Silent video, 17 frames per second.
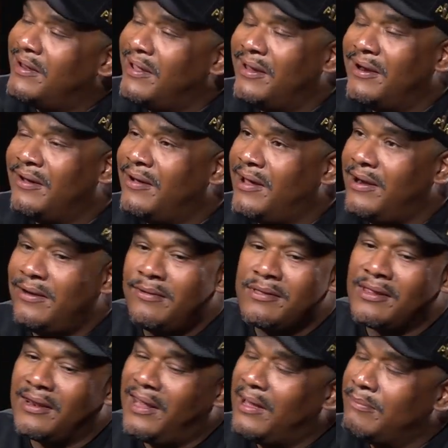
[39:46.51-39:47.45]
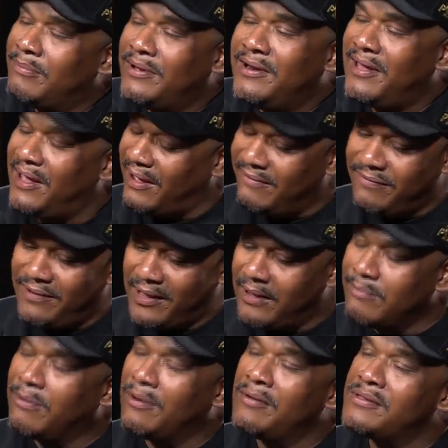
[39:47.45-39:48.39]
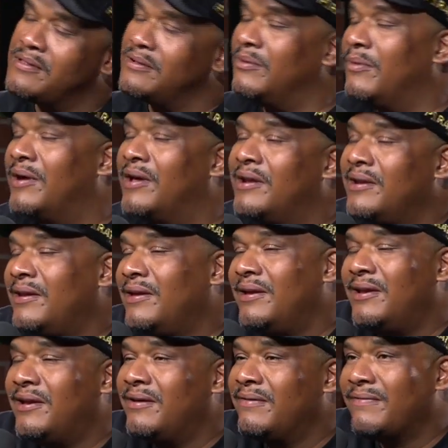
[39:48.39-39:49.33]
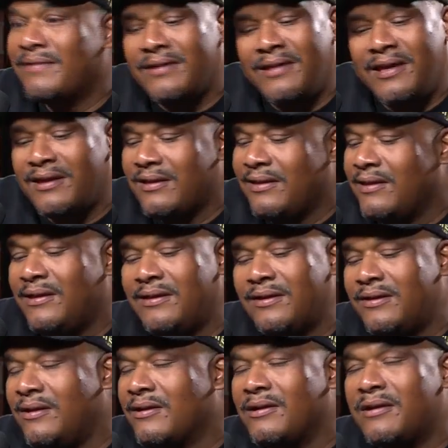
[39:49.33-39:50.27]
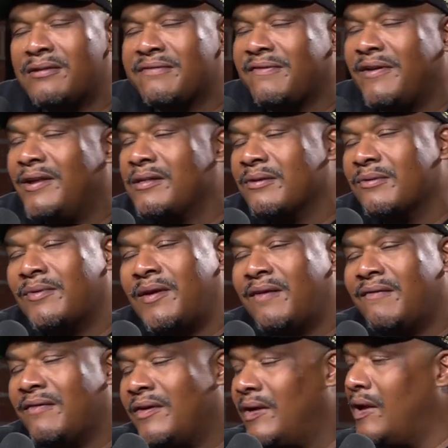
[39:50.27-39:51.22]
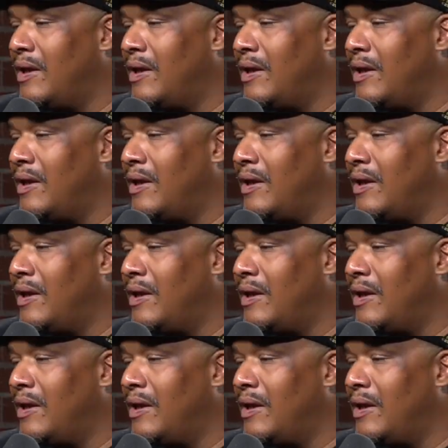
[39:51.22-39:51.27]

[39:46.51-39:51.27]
You know, I know it's a lot, but have like a personal one, you know, for like, you know, your close friends or whatever.